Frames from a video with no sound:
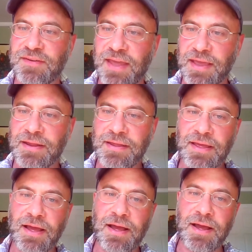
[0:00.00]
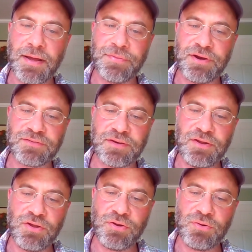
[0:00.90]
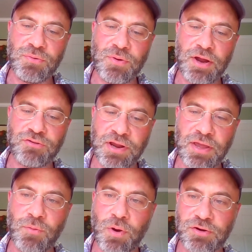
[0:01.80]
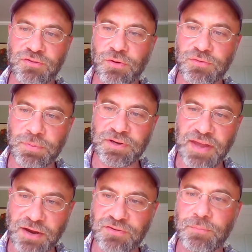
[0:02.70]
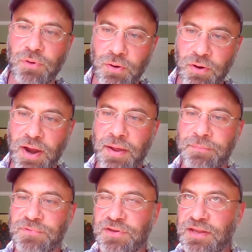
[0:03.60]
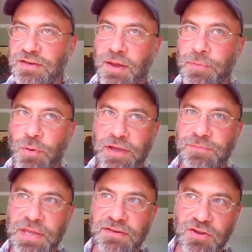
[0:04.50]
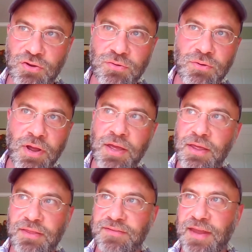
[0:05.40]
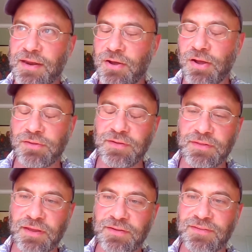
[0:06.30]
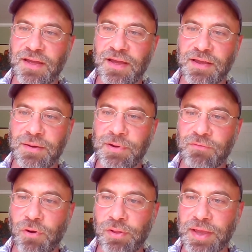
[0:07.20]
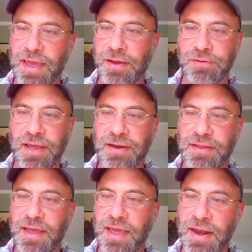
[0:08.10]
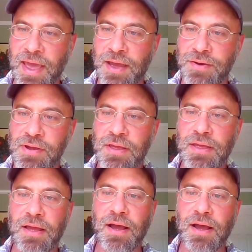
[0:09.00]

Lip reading: the state. There's a new drinking water source protection program, DWSP2, the state calls it, that is going to be rolling out any day now,